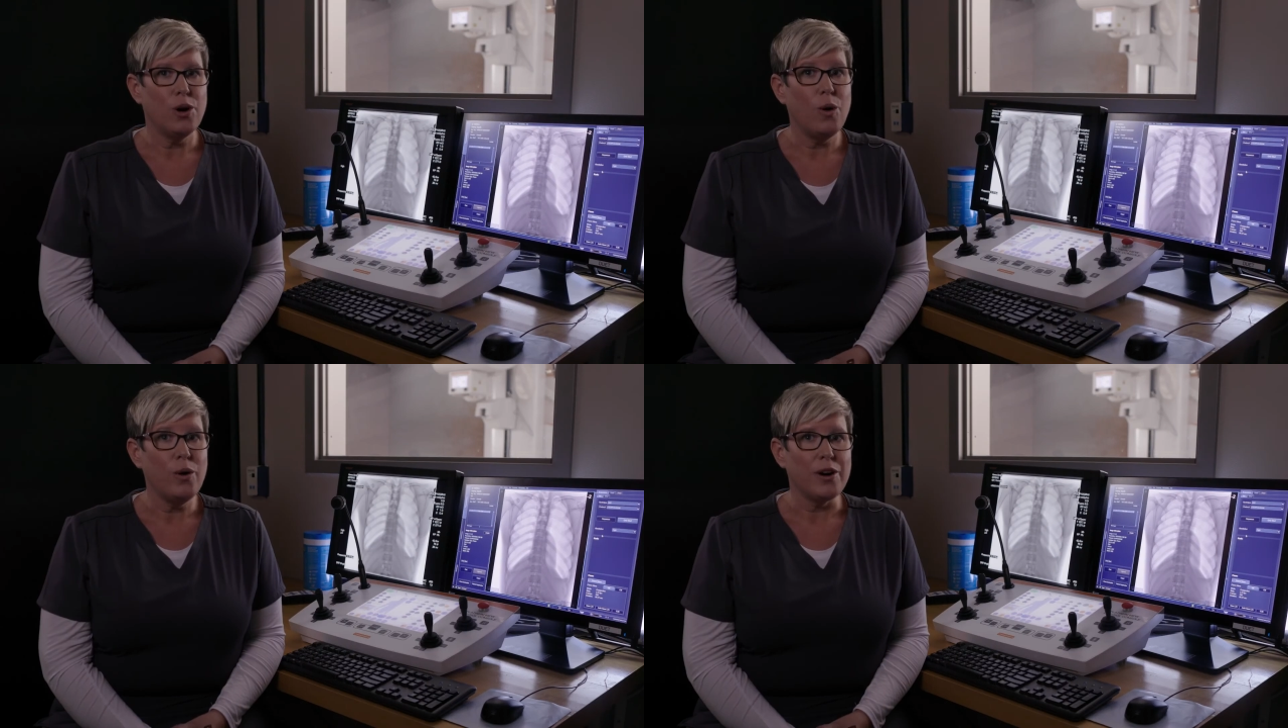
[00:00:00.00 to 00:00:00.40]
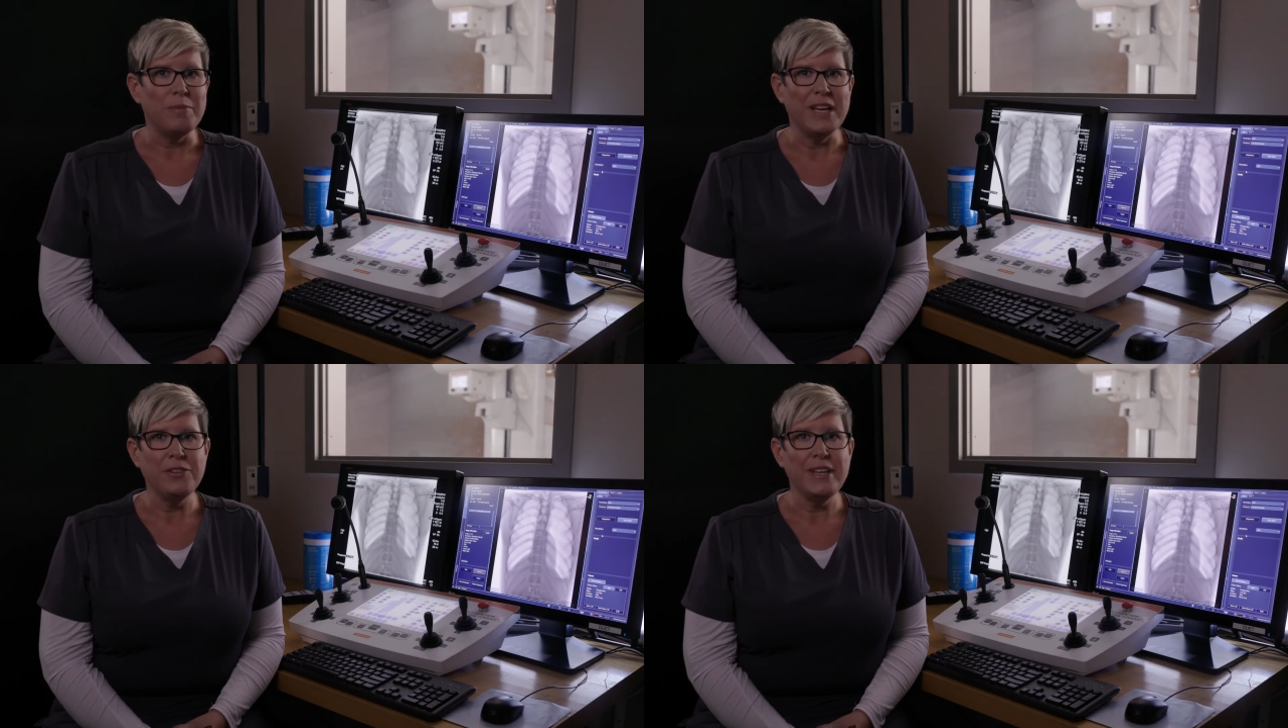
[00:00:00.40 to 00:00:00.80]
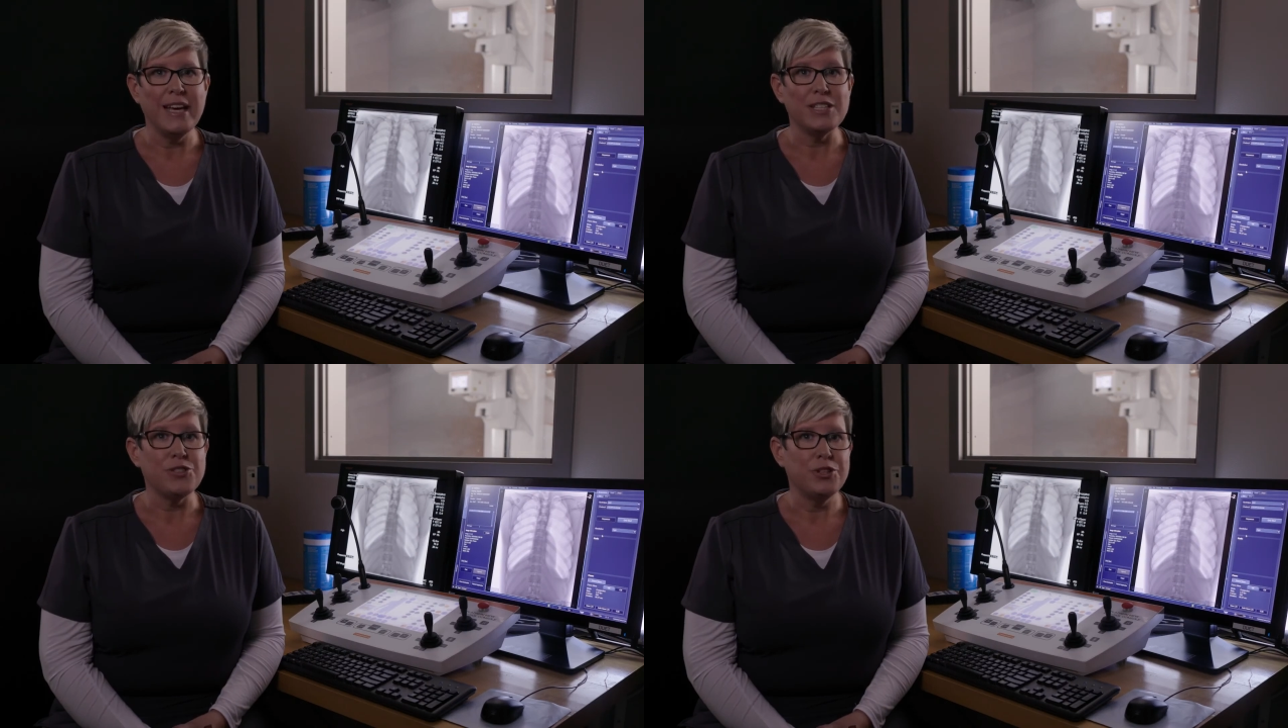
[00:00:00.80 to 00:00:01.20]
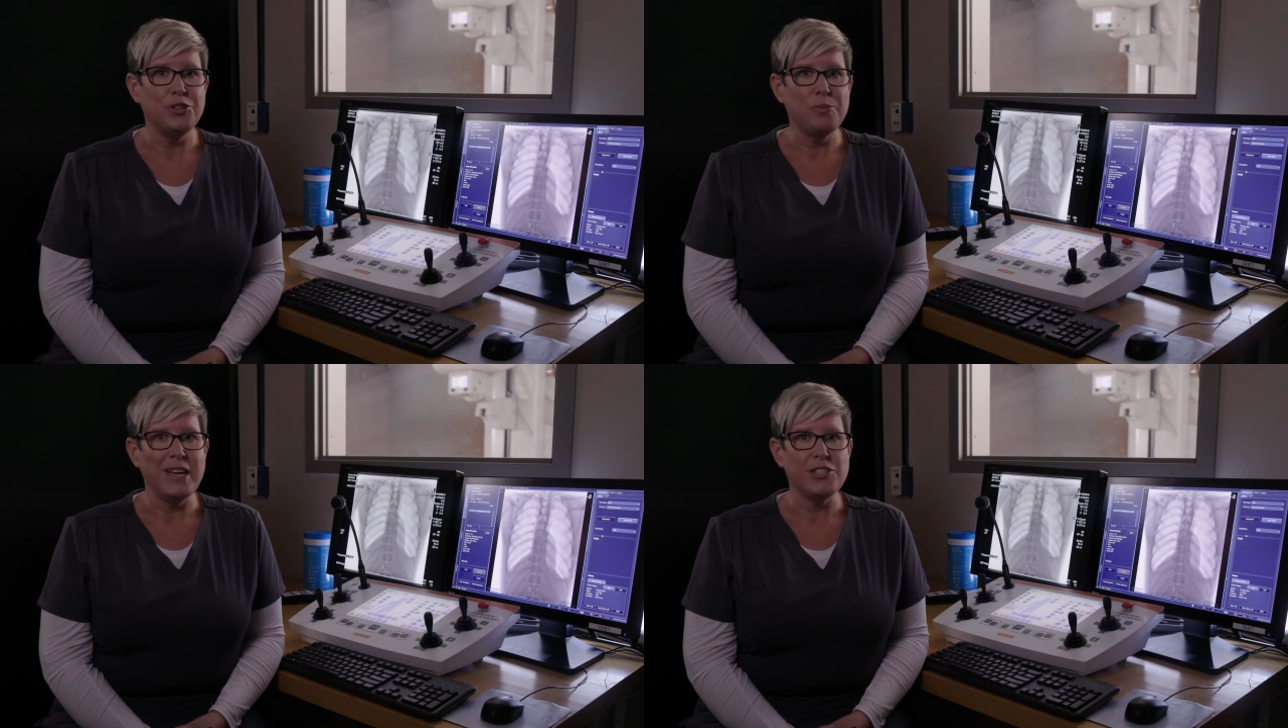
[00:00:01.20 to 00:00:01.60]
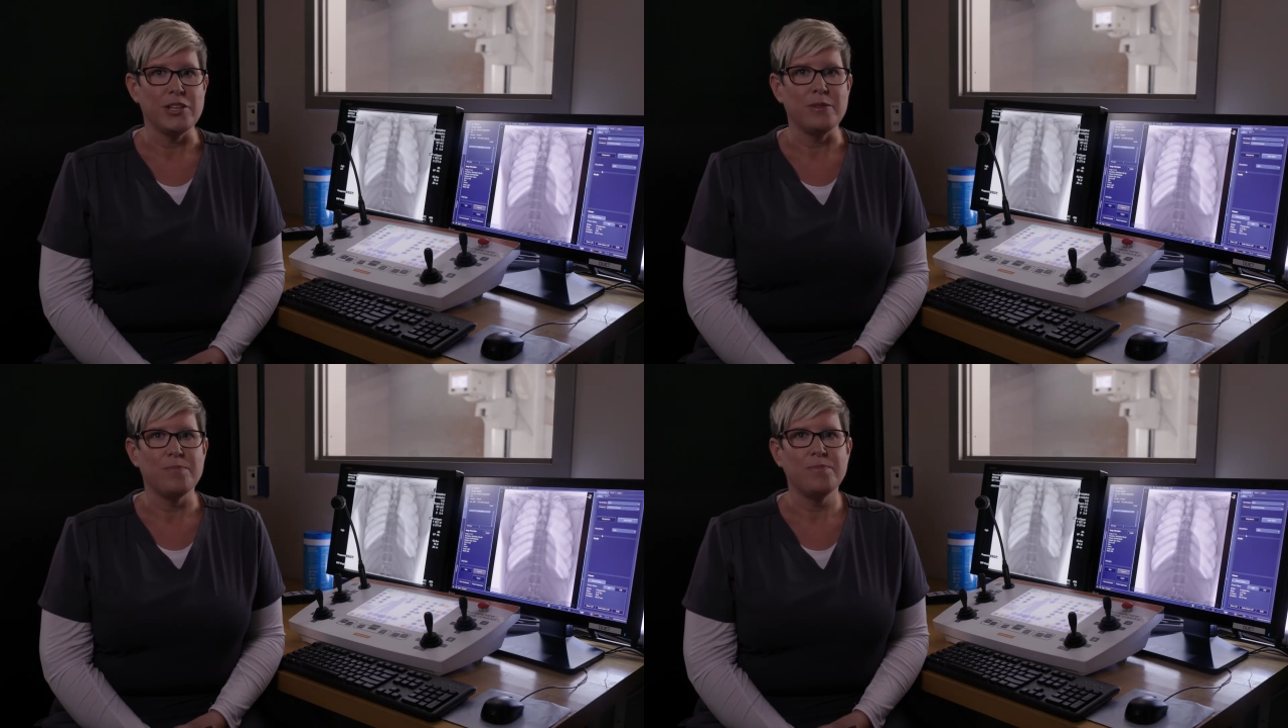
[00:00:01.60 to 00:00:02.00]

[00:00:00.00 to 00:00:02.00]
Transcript: or manually enter a new patient.